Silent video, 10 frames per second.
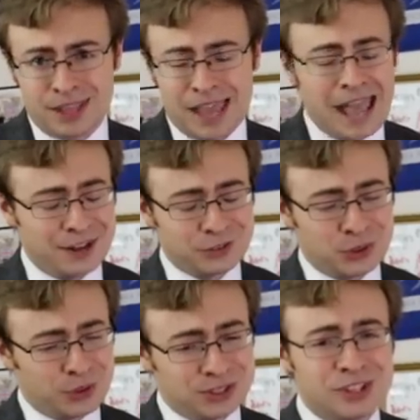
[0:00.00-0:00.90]
And of
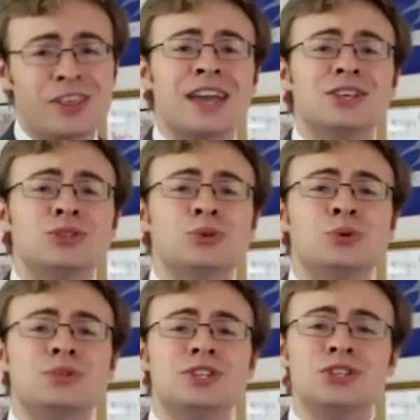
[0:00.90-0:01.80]
course, thank you
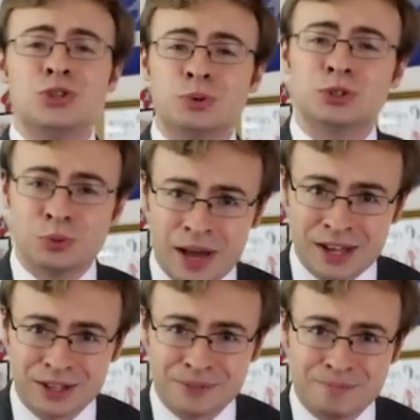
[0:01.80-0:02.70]
to you as
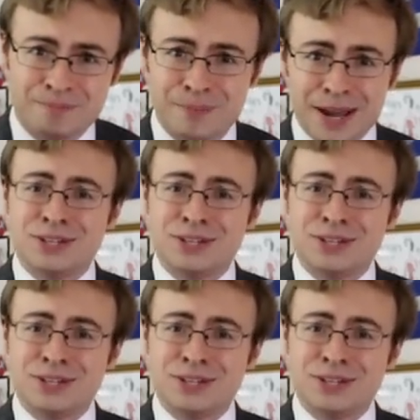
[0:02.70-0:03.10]
well, my